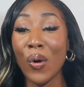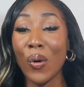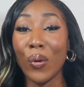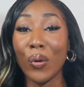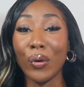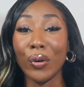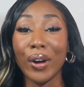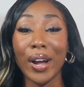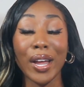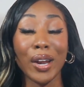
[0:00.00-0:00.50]

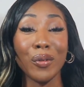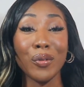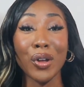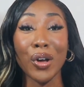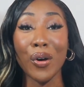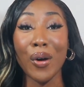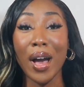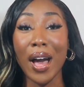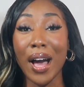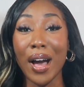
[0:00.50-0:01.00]
or I don't
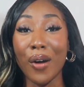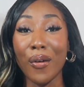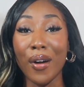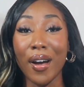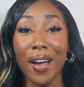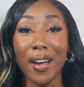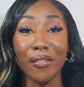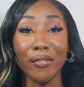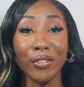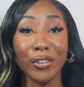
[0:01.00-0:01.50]
know,
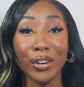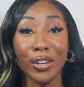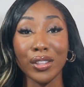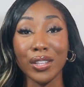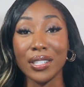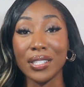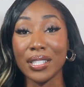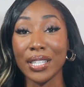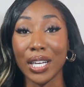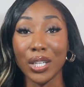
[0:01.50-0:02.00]
however
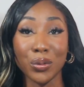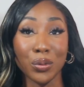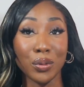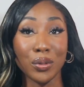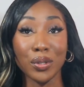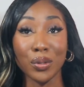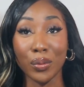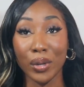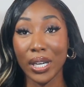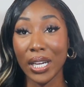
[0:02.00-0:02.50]
the schedule
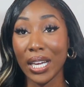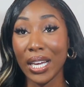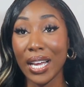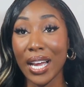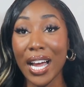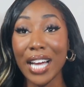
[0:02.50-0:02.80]
is working.